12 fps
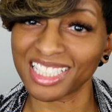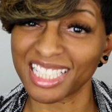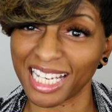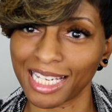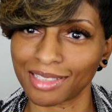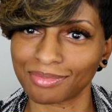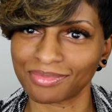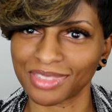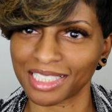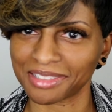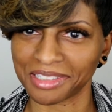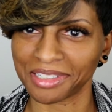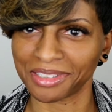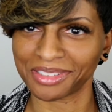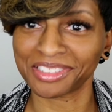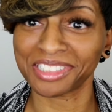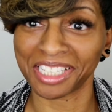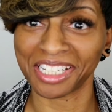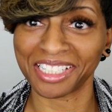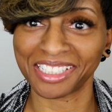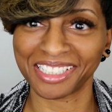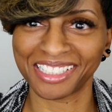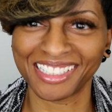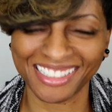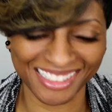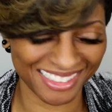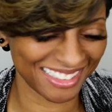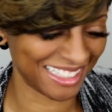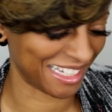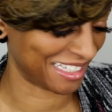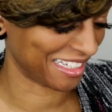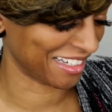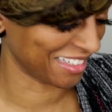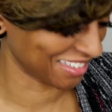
10, not 10. $10.